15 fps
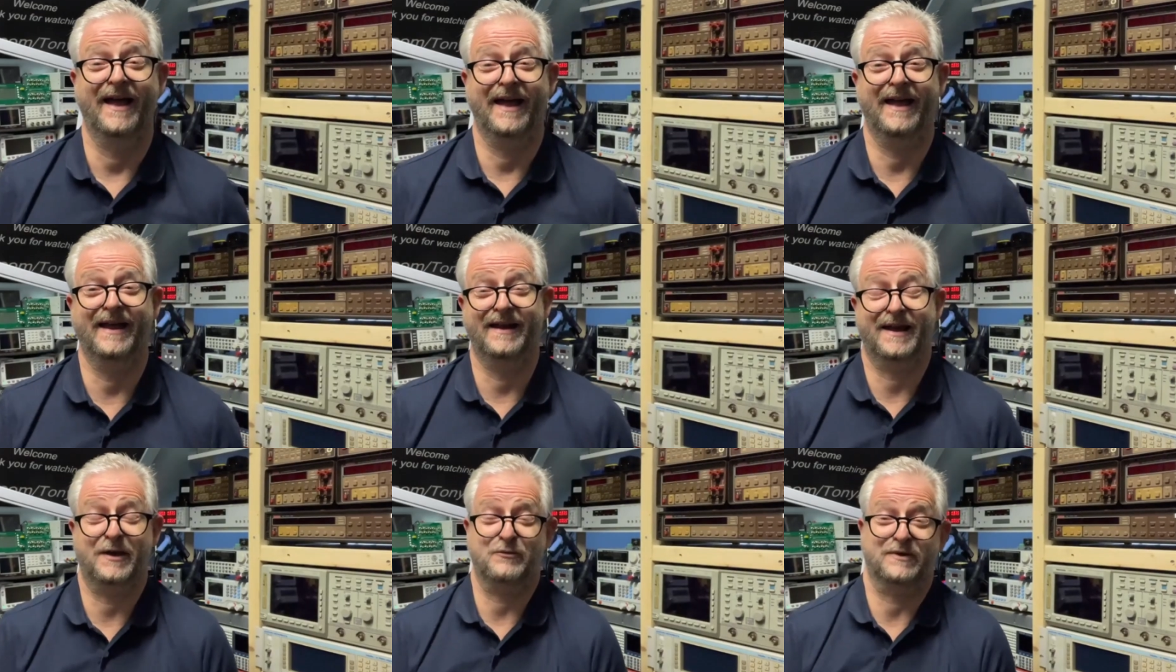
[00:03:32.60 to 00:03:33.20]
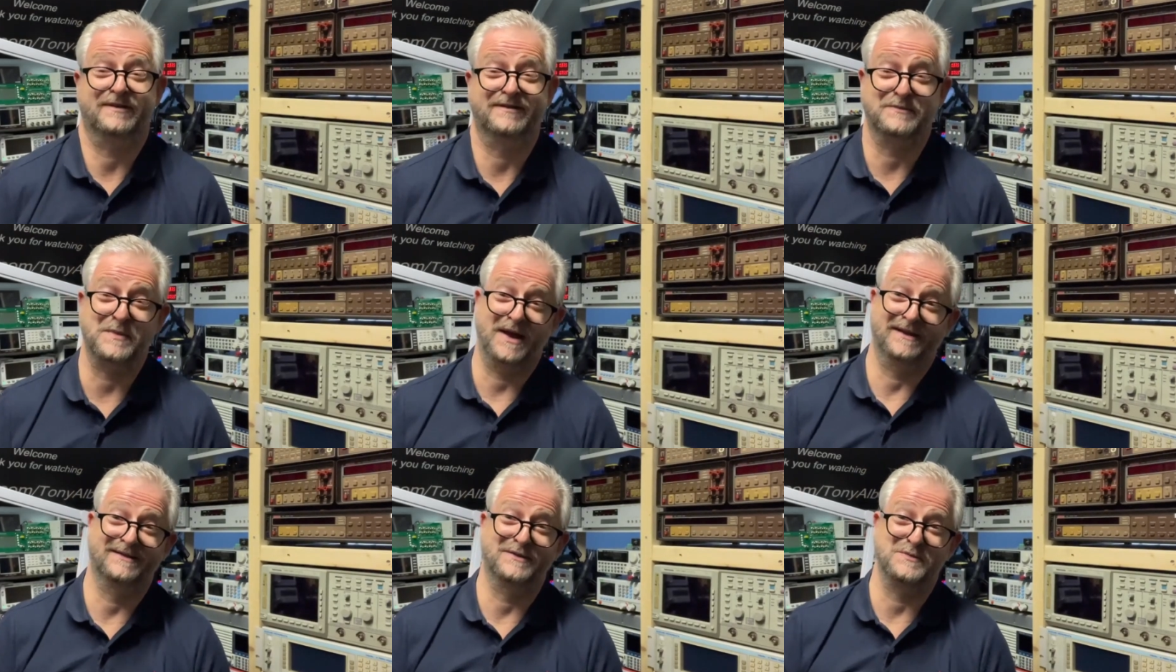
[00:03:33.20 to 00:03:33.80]
And I was
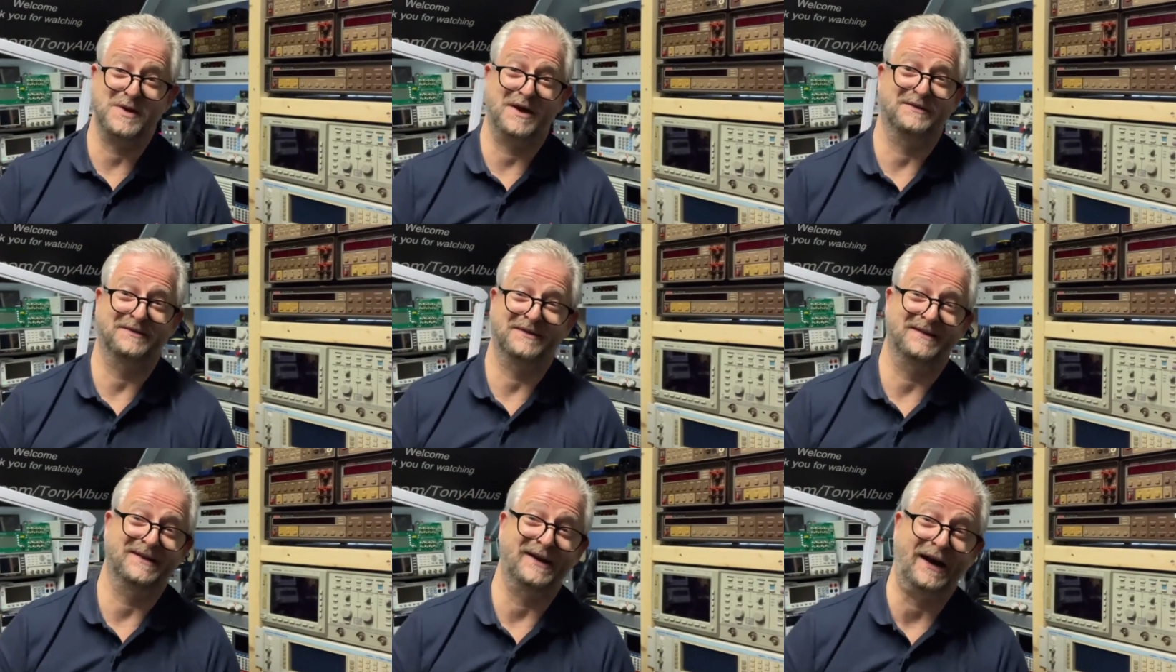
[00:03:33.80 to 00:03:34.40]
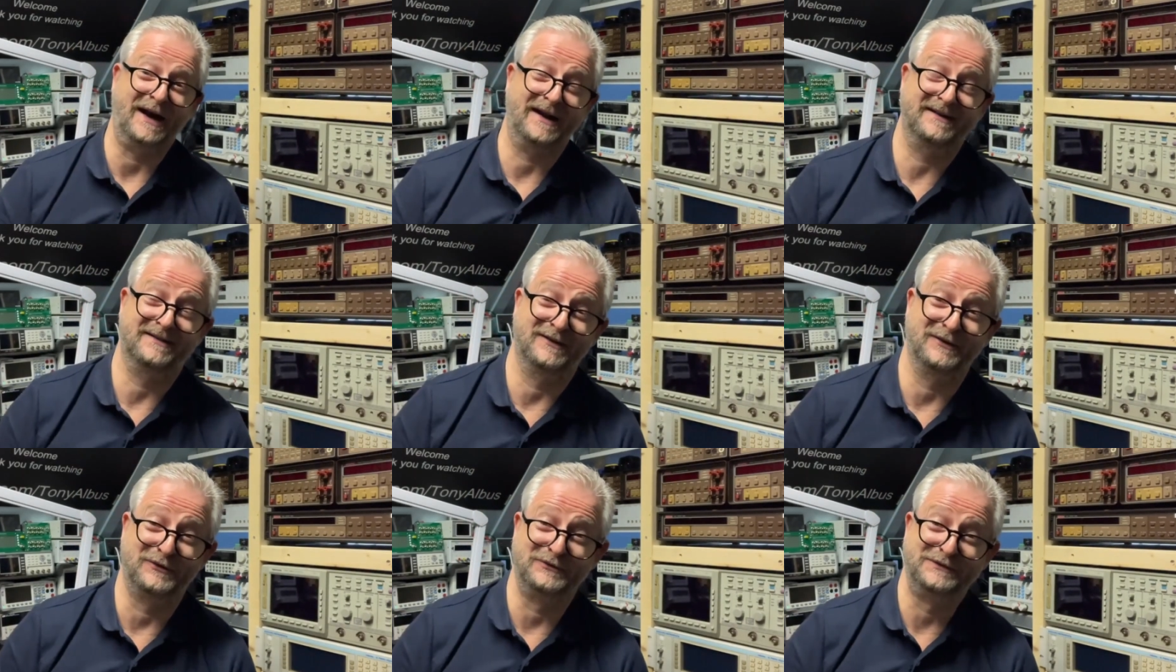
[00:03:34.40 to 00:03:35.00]
amazed about the
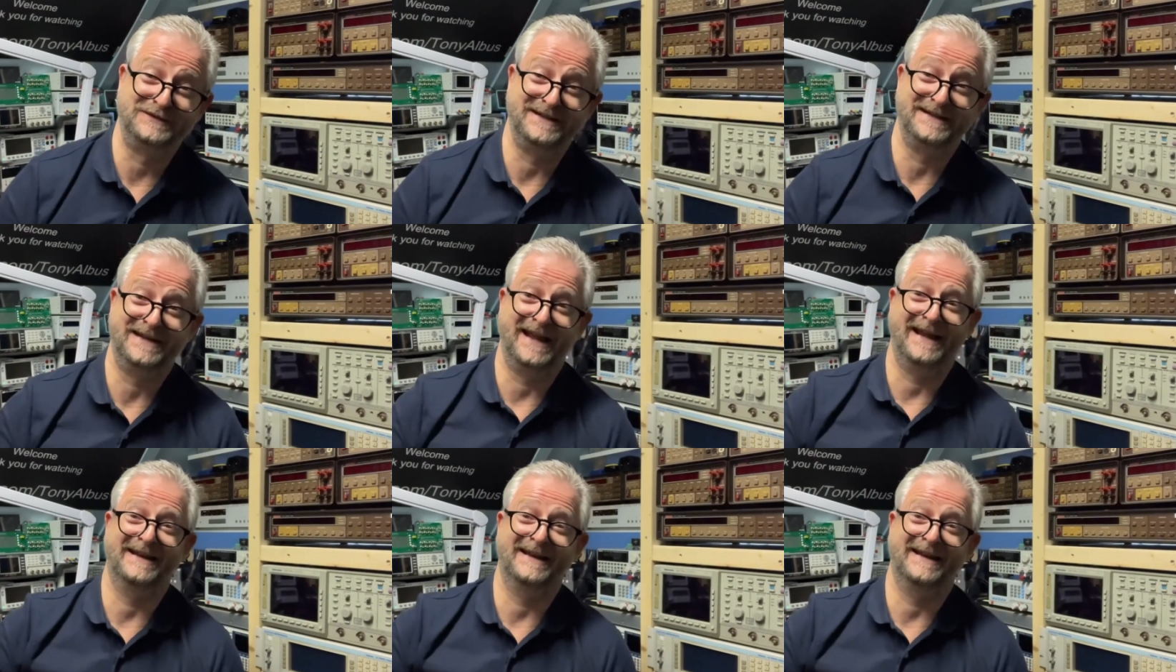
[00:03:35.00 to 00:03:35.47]
resolution.